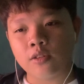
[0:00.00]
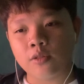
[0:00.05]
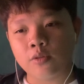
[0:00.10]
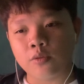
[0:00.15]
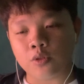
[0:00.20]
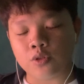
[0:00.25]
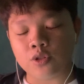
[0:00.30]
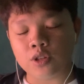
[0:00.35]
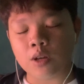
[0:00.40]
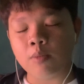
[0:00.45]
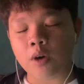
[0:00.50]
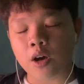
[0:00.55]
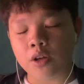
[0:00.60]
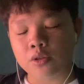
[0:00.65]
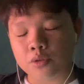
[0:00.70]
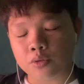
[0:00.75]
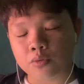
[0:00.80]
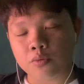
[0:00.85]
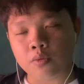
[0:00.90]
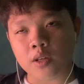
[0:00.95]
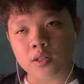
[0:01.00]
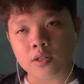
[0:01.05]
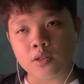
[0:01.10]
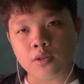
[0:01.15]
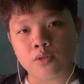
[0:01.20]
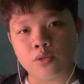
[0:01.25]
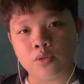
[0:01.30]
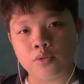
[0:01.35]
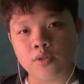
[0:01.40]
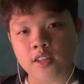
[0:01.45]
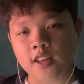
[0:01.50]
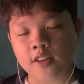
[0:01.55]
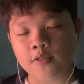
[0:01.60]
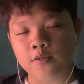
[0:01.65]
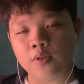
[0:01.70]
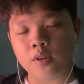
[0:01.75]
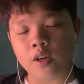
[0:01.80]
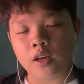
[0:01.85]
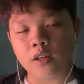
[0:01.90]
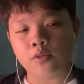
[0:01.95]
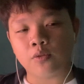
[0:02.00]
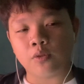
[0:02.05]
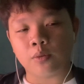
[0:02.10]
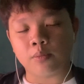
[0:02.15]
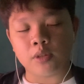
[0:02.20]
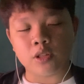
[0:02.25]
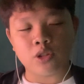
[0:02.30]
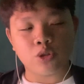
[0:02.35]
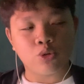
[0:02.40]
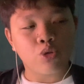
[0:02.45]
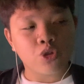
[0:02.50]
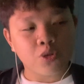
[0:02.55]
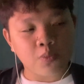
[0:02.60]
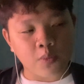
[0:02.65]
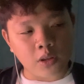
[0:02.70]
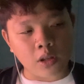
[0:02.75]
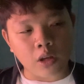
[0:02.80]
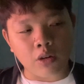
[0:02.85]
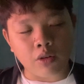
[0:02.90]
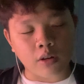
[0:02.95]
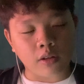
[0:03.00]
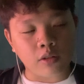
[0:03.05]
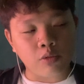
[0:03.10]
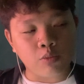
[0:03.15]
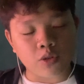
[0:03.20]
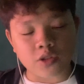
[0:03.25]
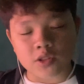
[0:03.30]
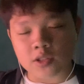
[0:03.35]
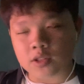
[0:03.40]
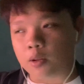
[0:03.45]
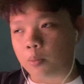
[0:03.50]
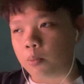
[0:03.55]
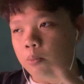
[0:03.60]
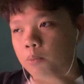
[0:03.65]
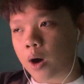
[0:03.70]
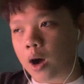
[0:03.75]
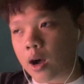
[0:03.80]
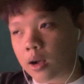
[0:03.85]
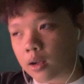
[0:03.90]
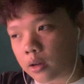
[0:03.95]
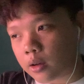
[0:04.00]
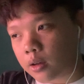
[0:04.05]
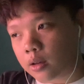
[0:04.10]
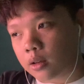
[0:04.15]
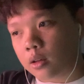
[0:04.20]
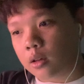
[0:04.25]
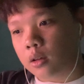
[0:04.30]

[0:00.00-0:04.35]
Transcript: for some unknown reason, to deviate from the source material, which is the manga,